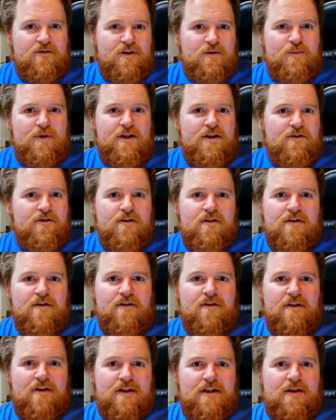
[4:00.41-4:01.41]
only be earning
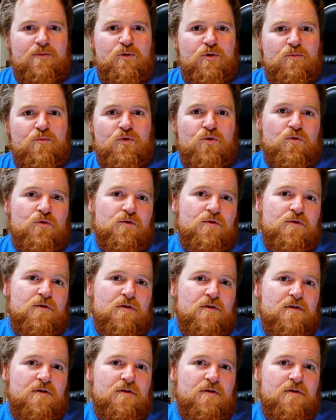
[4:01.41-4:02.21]
a little bit more